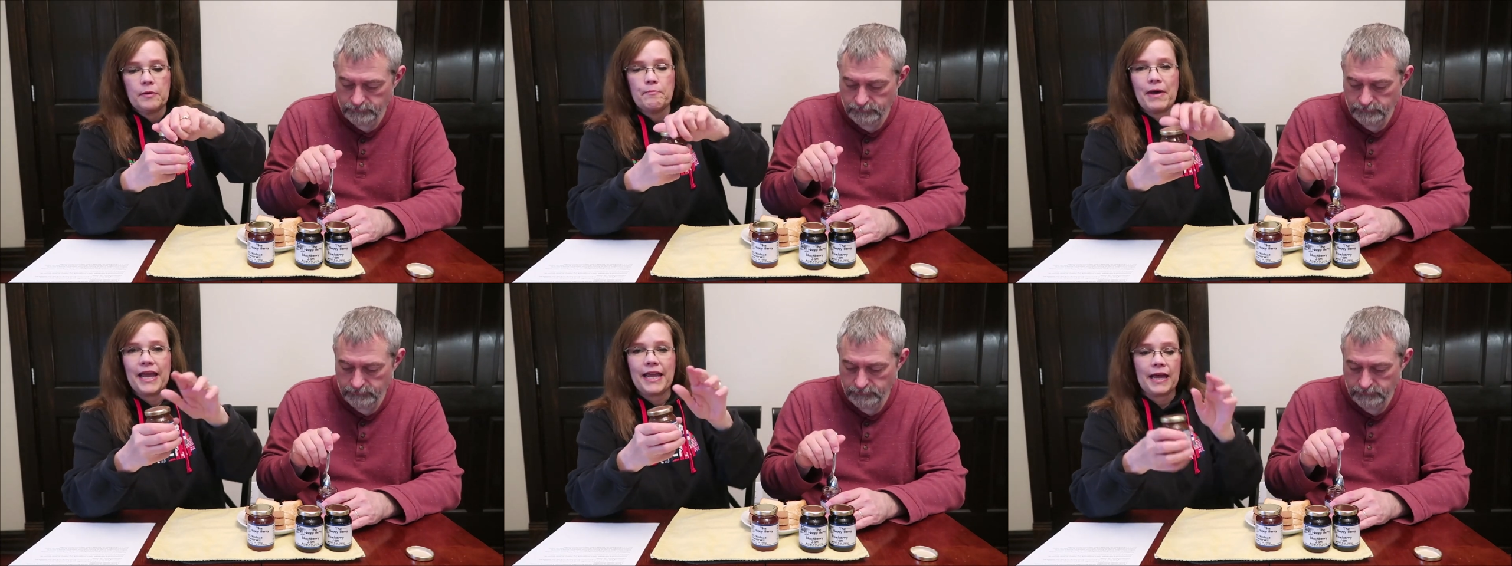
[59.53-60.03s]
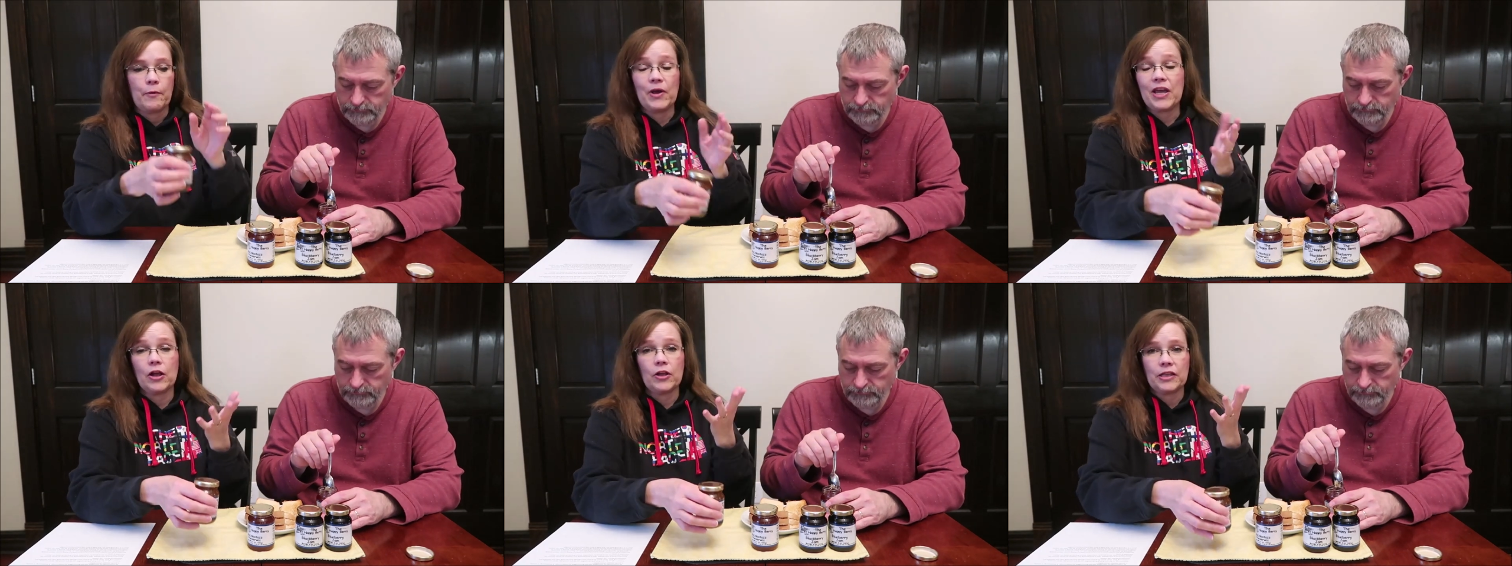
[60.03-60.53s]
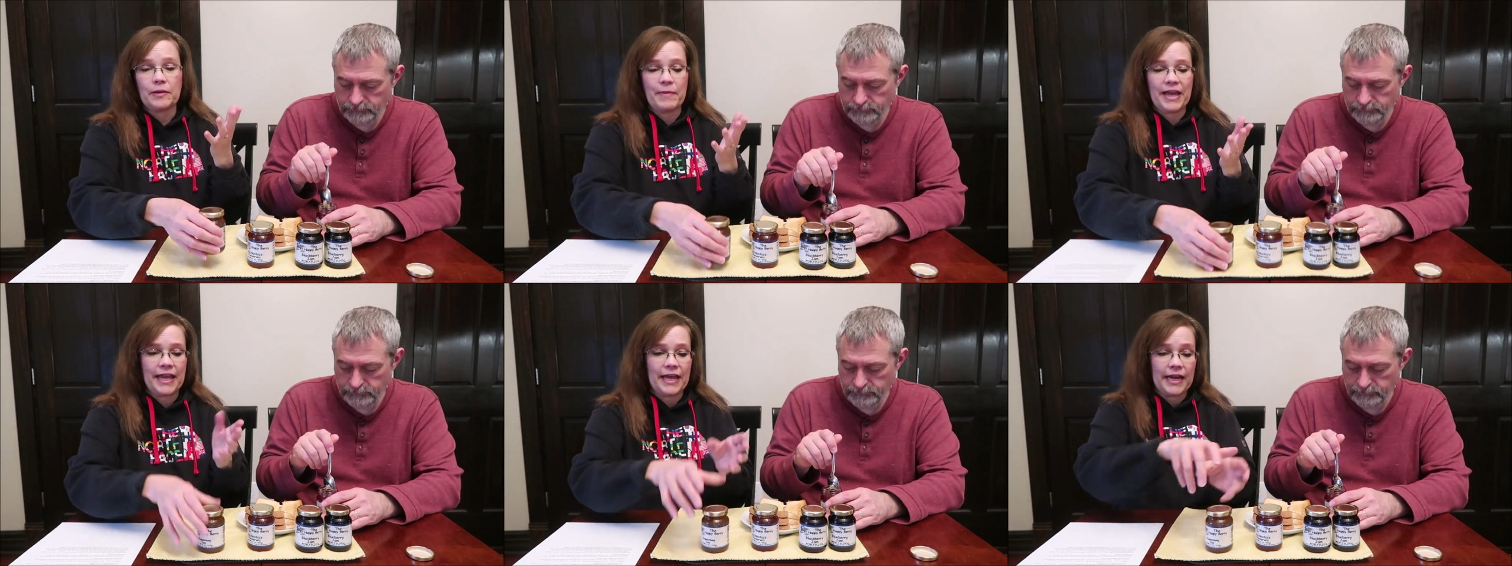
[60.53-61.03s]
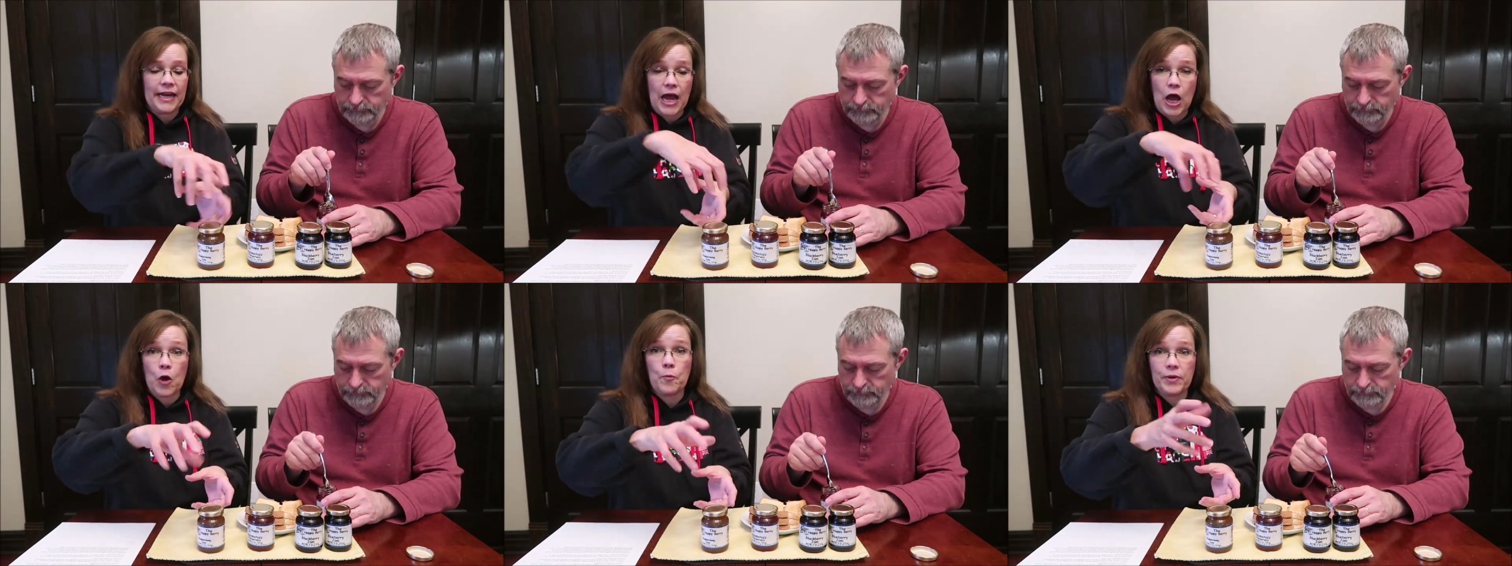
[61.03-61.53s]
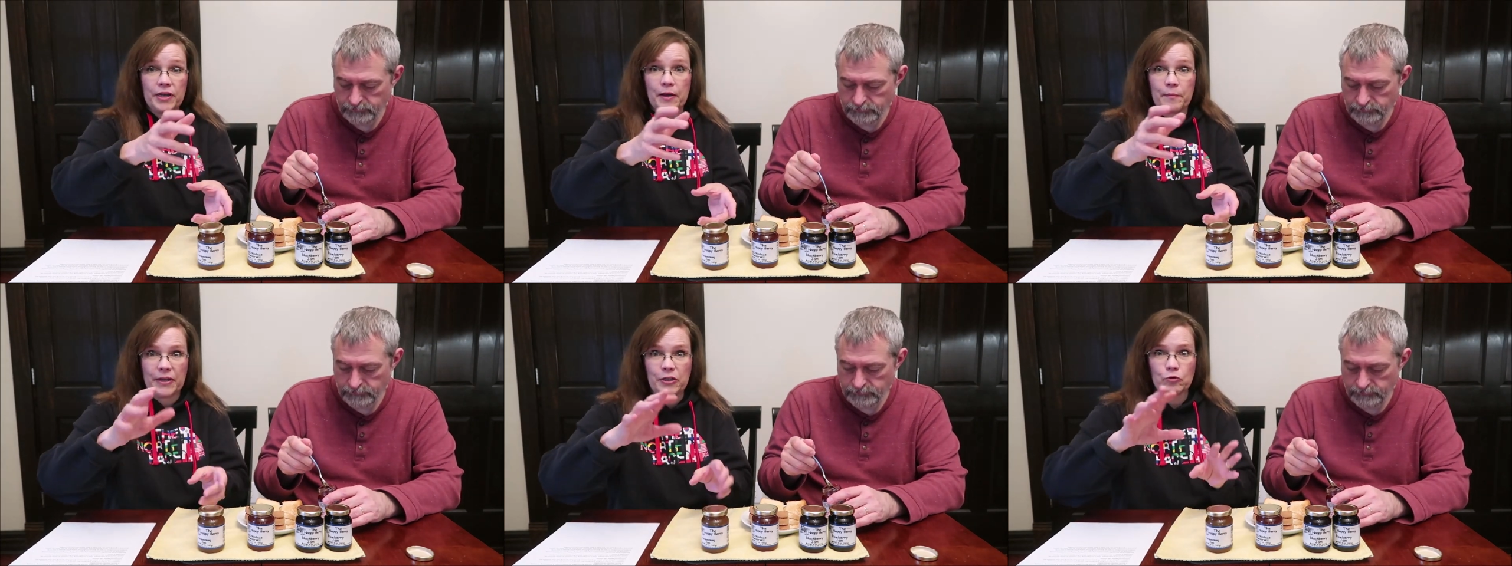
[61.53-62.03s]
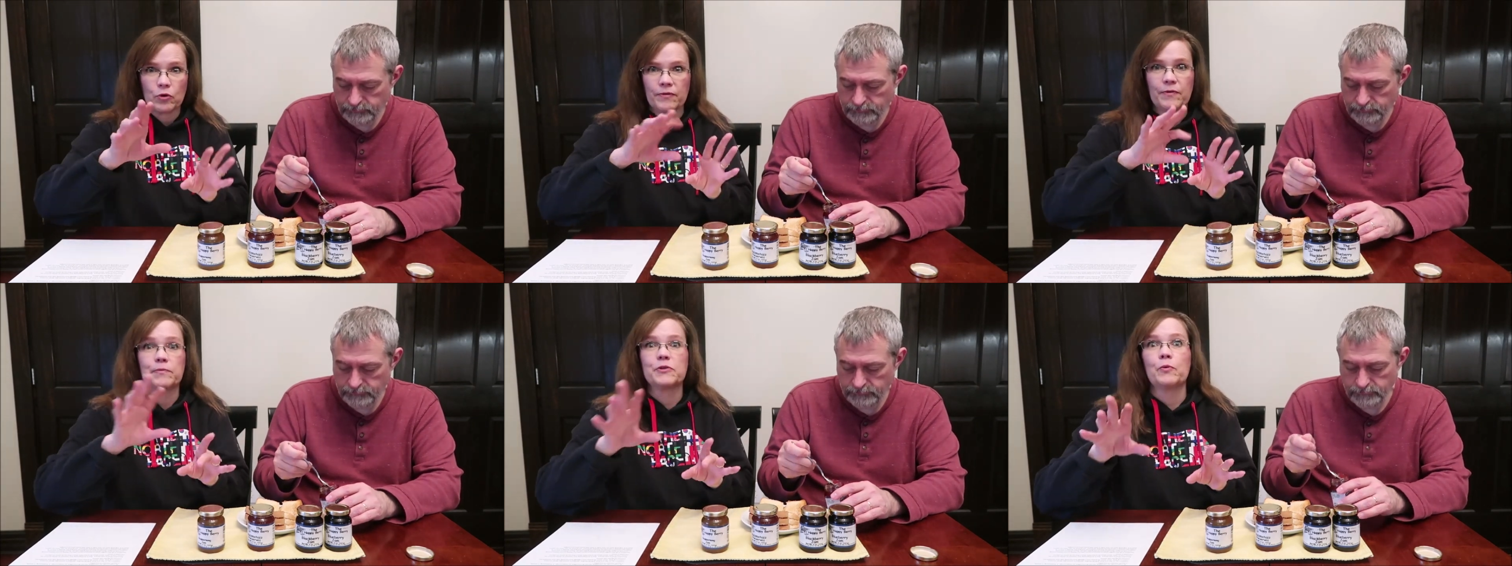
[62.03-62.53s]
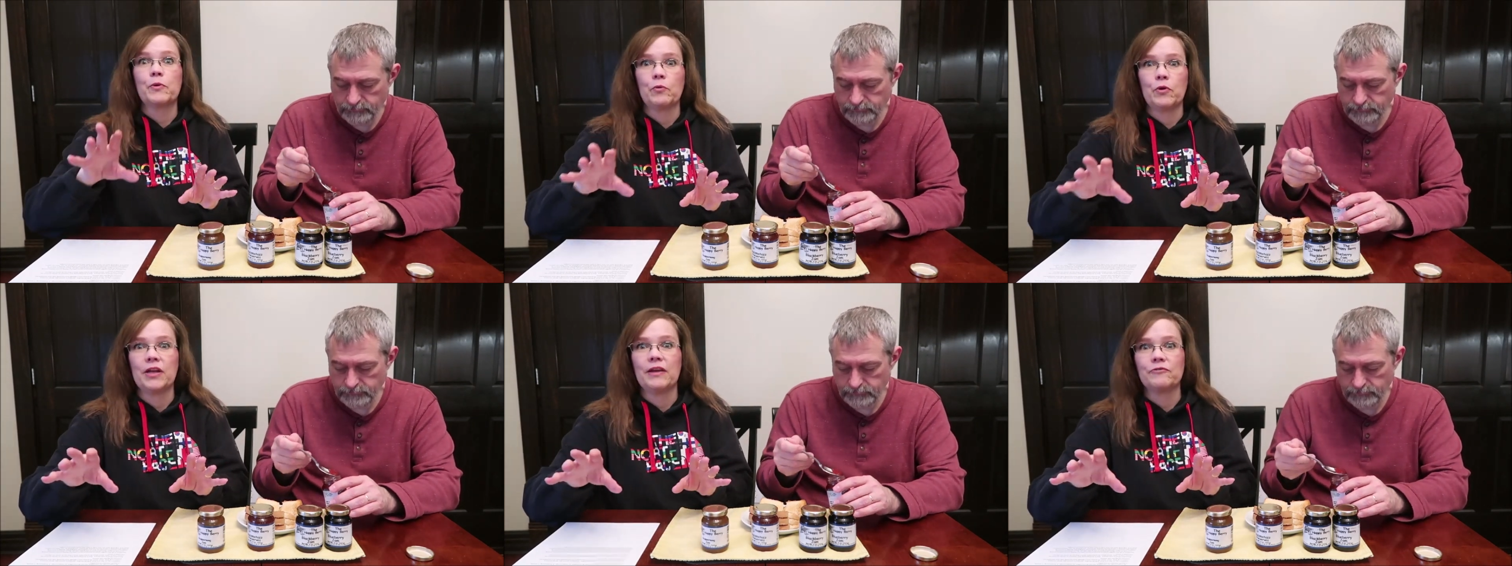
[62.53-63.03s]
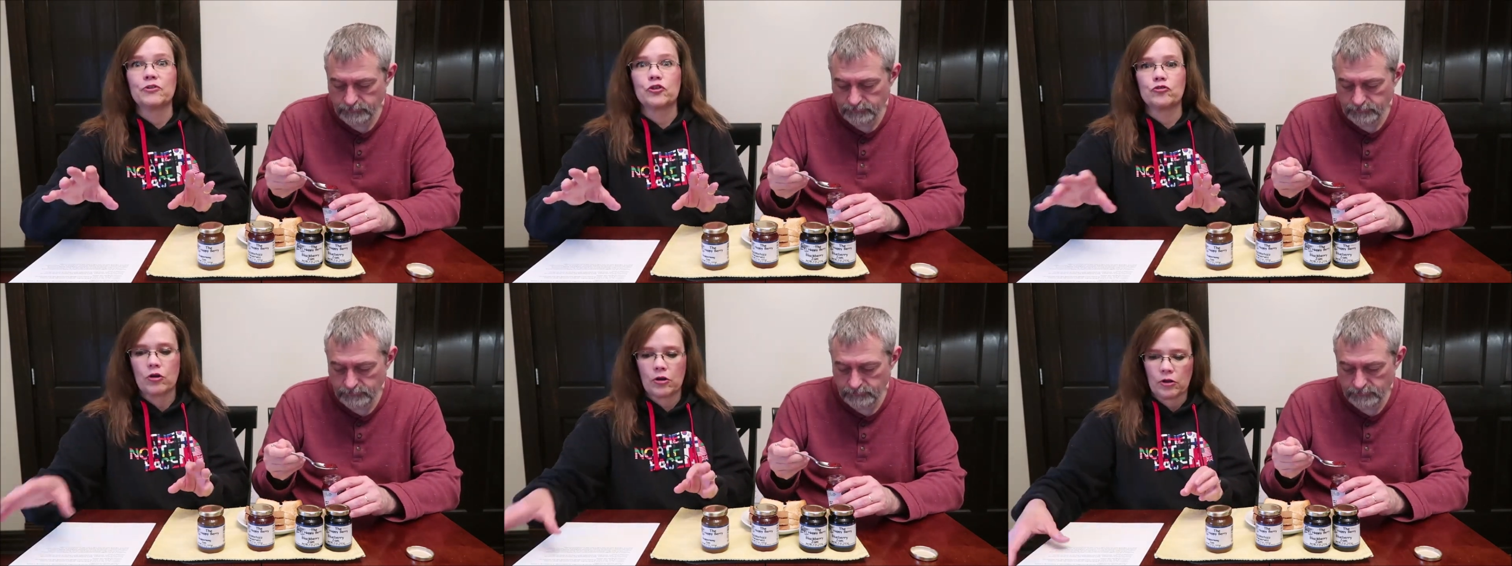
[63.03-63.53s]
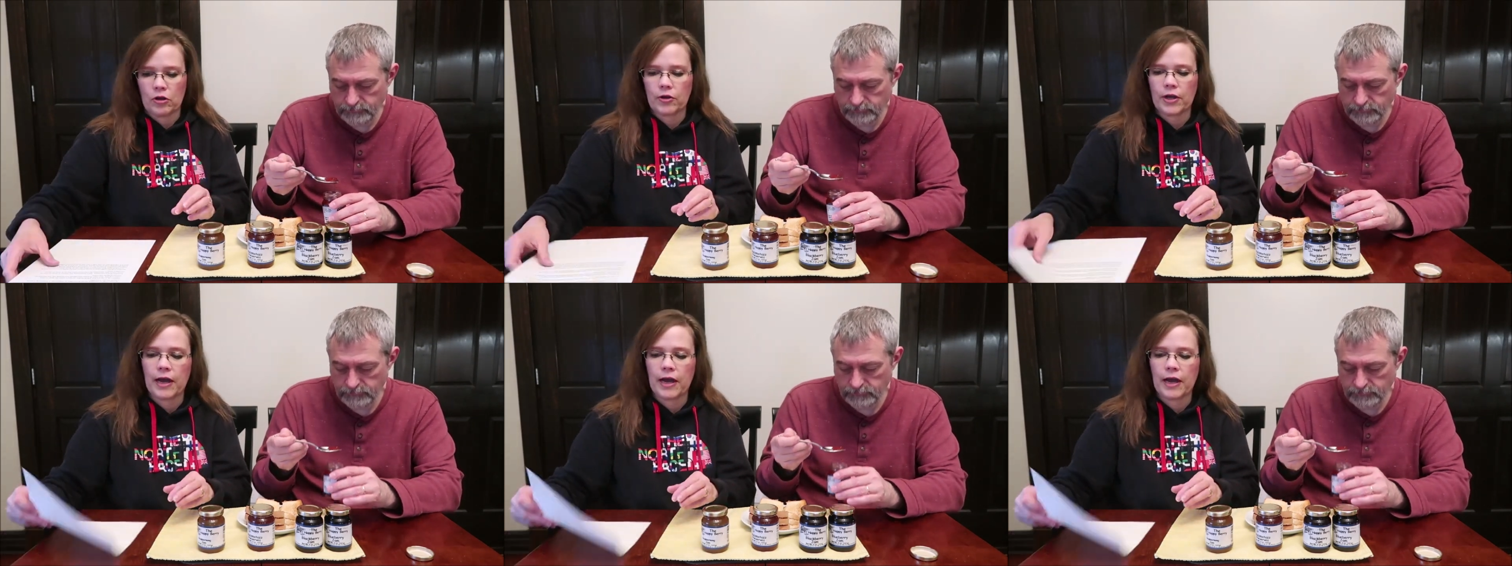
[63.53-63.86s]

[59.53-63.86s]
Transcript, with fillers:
Speaker 1: man, we call it the man, and I opened up each one of them so we wouldn't have to struggle on